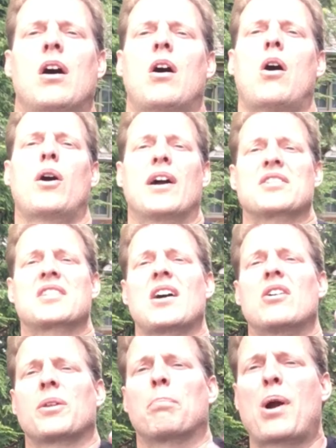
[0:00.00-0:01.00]
Or I'll
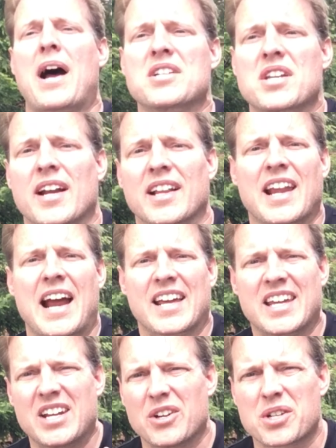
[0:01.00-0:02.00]
start the project and then I
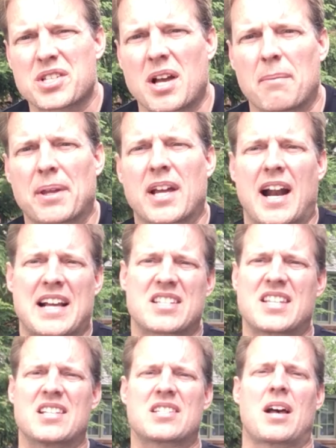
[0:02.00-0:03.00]
hear something and I
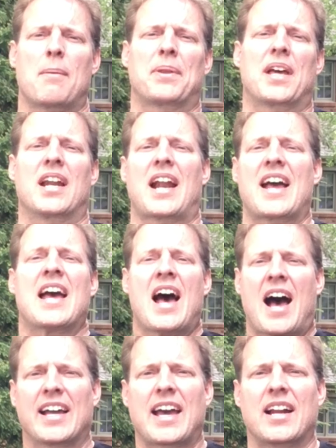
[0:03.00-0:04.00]
see something and I
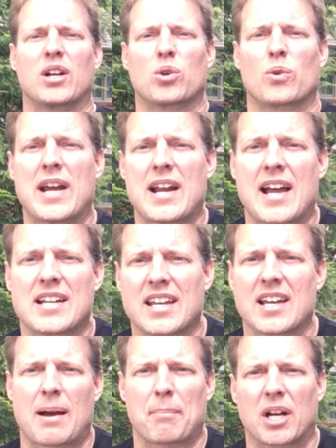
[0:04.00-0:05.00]
got a great idea
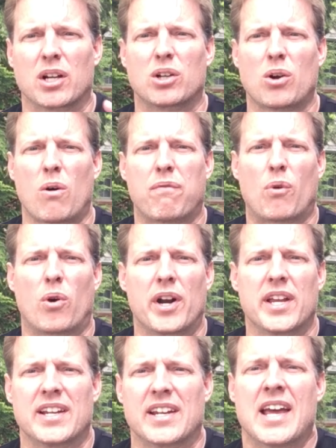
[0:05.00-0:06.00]
and I'm gonna go for
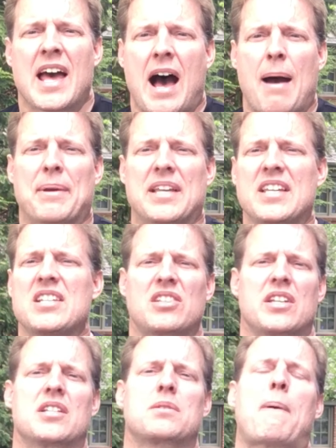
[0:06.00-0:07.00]
it and I'm
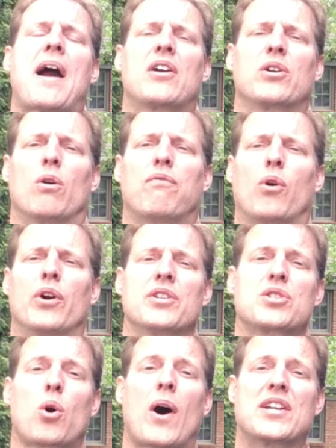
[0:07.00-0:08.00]
easily inspired to go for it, and
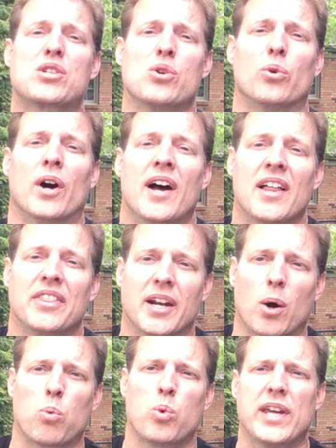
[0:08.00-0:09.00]
so I do. Then a
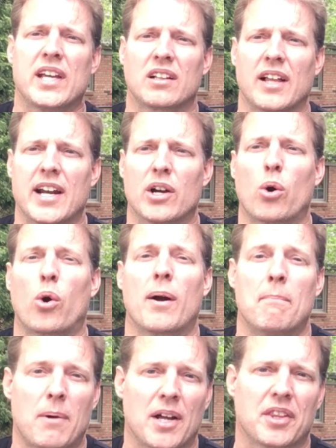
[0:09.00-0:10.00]
week later or a
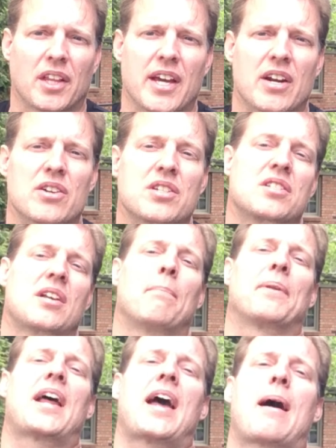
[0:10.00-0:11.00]
month later,
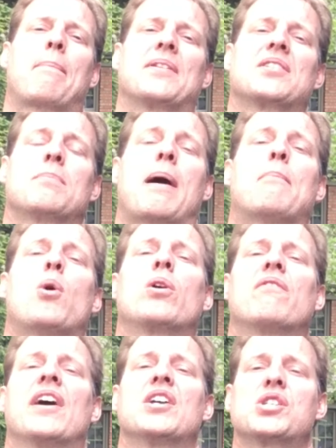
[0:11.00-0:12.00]
something happens to my
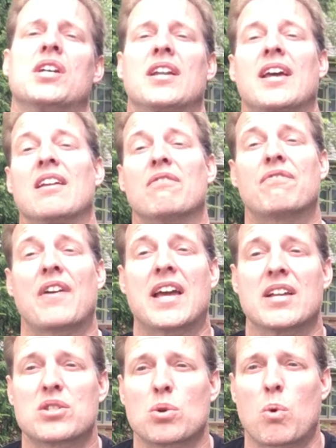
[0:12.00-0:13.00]
motivation, it
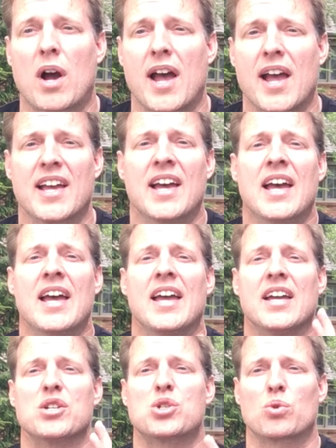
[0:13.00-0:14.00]
fades away,
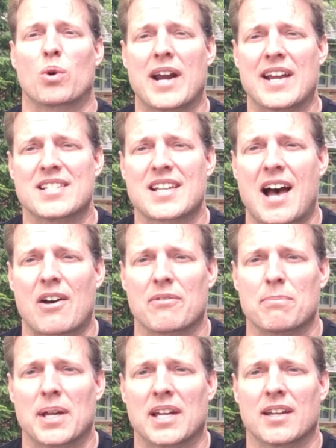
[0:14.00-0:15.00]
it drains out of me.